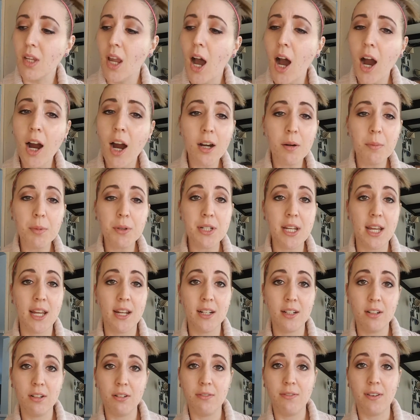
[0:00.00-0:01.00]
our
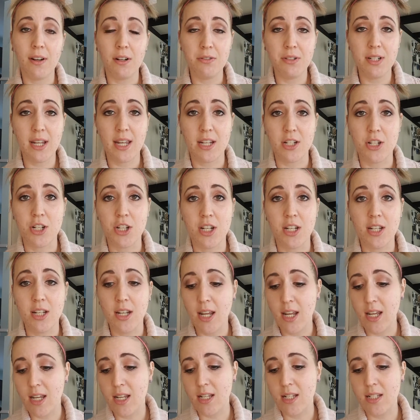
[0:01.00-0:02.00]
botanical foundation
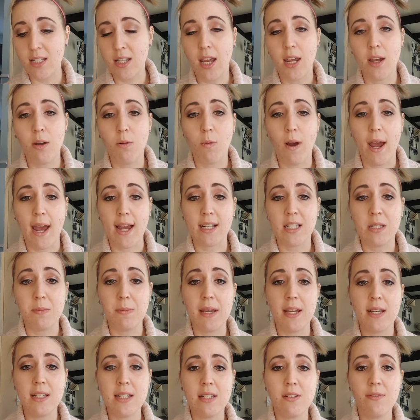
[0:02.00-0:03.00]
is a
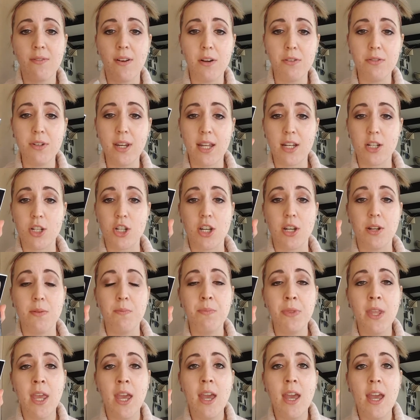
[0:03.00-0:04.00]
wax-based
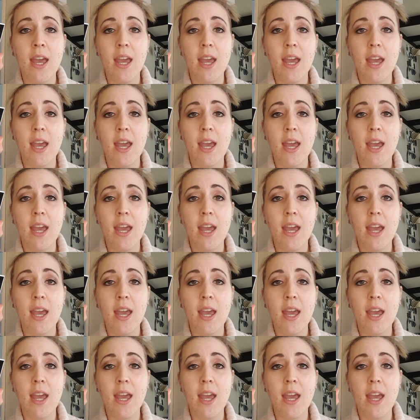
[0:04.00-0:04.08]
foundation.